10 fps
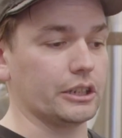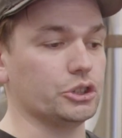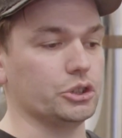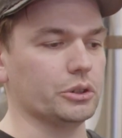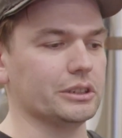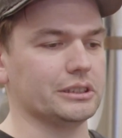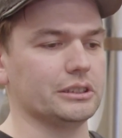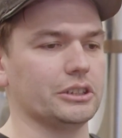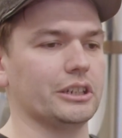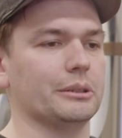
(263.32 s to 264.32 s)
those sugars
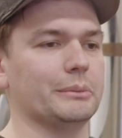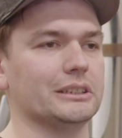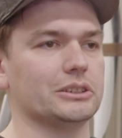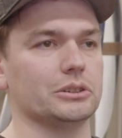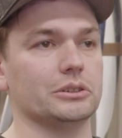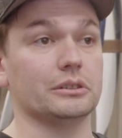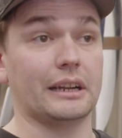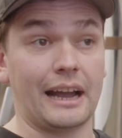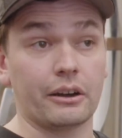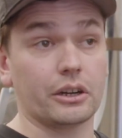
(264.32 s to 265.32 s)
and turn them into
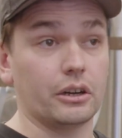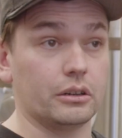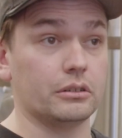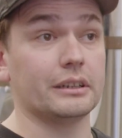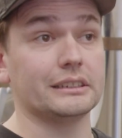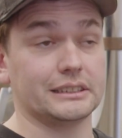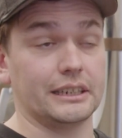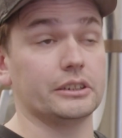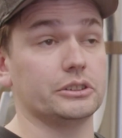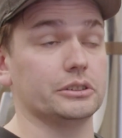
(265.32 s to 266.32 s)
alcohol and
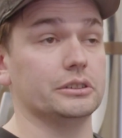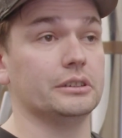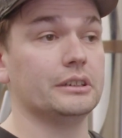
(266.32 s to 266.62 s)
CO2,